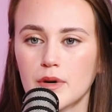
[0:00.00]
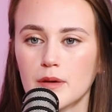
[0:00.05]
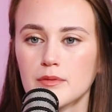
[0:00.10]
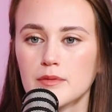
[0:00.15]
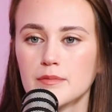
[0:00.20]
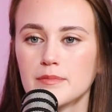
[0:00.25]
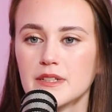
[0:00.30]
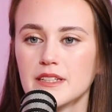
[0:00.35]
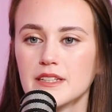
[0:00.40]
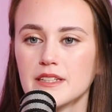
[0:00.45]

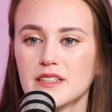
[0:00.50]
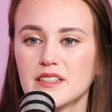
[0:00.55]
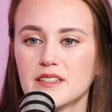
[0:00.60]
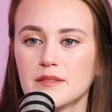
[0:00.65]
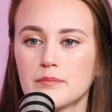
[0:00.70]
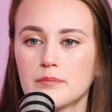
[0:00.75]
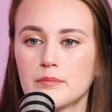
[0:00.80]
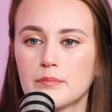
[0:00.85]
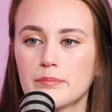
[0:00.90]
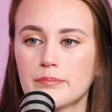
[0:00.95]

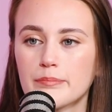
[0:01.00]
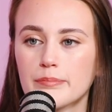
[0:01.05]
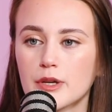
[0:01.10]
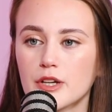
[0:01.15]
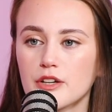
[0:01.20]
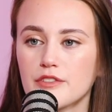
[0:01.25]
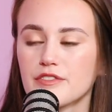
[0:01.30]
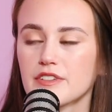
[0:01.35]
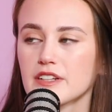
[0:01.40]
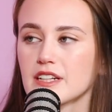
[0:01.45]
Probably
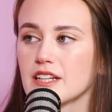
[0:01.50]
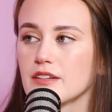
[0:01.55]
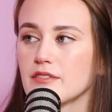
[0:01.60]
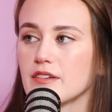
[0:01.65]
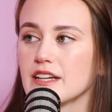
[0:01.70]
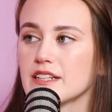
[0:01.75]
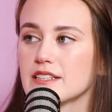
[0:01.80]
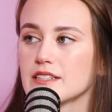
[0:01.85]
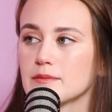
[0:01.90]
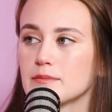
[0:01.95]
perfectly
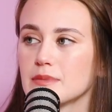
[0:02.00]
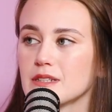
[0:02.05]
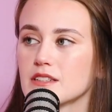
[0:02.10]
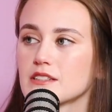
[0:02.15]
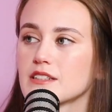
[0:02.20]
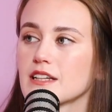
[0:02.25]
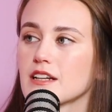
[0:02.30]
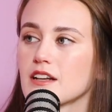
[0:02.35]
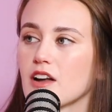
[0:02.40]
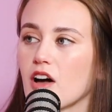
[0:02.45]
rated because
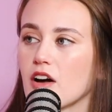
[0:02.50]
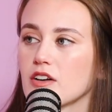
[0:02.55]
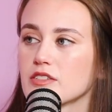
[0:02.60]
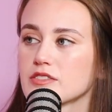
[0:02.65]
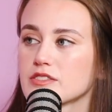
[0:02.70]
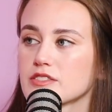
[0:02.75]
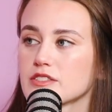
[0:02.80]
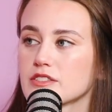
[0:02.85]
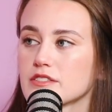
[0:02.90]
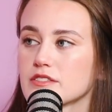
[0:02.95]
they
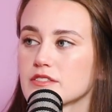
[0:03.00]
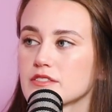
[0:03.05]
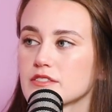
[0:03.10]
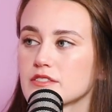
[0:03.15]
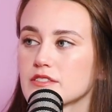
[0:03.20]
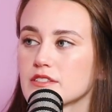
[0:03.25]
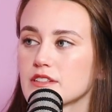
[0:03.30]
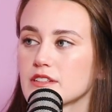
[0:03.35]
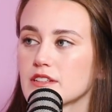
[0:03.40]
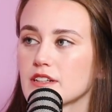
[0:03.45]
lost.
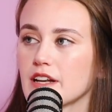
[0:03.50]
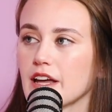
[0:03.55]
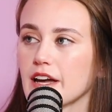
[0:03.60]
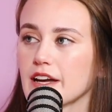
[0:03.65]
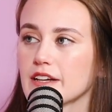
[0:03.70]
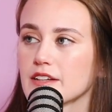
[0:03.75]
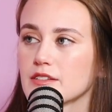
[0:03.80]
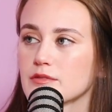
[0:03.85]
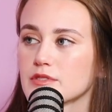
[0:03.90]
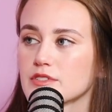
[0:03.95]

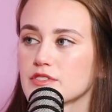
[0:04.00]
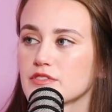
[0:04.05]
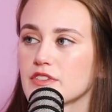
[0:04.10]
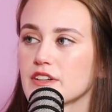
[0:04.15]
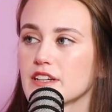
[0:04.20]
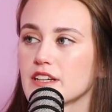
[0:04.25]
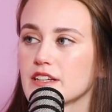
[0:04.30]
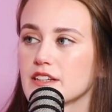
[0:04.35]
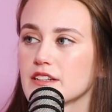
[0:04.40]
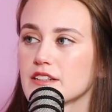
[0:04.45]
Like, it was
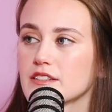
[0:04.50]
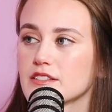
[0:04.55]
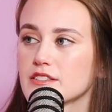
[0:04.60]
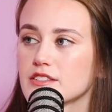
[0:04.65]
fair.